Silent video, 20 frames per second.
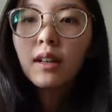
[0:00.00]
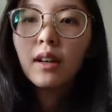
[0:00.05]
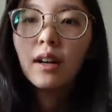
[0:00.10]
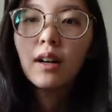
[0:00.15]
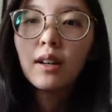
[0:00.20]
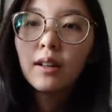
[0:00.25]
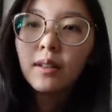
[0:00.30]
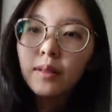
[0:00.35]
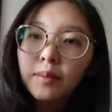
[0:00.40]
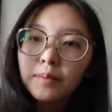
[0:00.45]

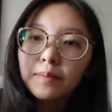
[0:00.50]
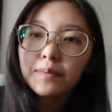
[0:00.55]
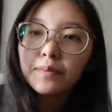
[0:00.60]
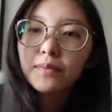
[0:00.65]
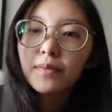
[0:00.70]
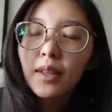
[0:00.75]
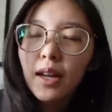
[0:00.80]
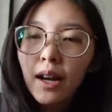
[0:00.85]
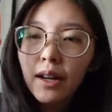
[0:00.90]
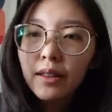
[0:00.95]

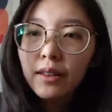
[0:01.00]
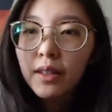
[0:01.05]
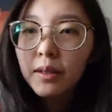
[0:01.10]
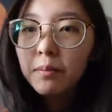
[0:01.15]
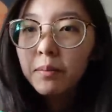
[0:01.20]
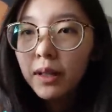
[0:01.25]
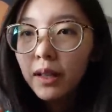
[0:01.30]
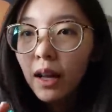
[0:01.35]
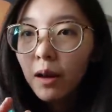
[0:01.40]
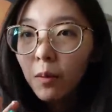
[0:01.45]
I
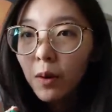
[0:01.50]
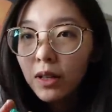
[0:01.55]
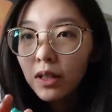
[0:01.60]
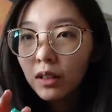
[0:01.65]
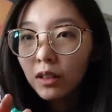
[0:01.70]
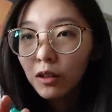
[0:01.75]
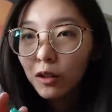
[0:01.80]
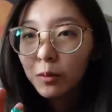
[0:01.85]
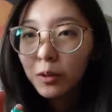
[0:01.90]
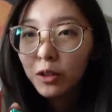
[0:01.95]
think Bella went
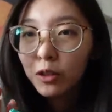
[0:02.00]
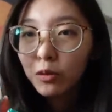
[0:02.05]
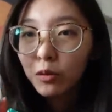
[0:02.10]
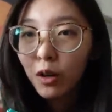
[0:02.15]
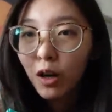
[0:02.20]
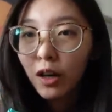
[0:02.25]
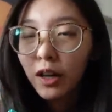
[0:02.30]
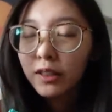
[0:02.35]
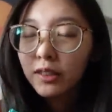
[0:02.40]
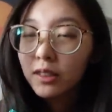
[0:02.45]
a little bit too
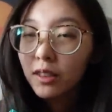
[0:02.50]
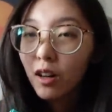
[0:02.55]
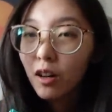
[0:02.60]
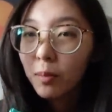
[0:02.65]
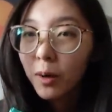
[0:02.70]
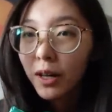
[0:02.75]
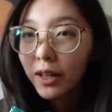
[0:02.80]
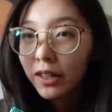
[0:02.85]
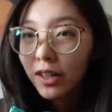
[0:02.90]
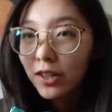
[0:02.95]
hard at the
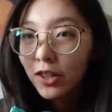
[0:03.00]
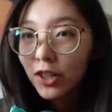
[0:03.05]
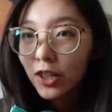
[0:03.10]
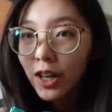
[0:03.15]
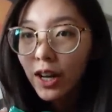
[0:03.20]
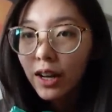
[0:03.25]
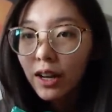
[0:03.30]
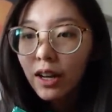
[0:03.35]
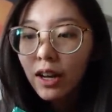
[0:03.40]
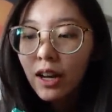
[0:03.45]
dog park
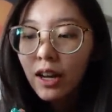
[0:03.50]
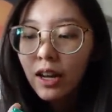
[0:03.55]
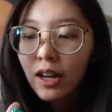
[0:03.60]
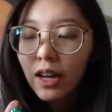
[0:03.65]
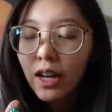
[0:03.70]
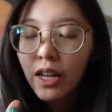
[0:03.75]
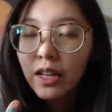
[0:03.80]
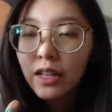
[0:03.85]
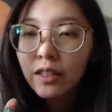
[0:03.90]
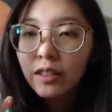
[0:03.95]
yesterday,
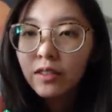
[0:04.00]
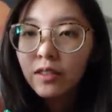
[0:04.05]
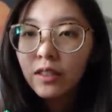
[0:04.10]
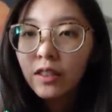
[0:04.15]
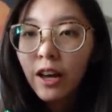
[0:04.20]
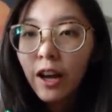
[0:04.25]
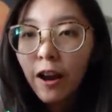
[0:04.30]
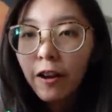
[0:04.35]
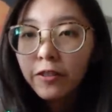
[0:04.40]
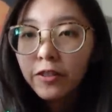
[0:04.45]
and
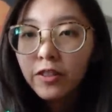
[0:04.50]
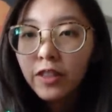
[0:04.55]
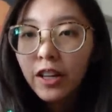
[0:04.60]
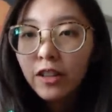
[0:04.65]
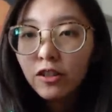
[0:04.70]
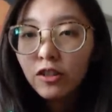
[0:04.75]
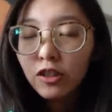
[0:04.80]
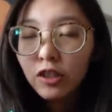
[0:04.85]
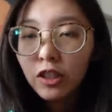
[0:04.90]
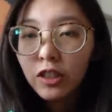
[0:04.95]
after
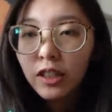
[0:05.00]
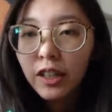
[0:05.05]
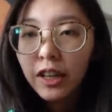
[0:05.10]
that she started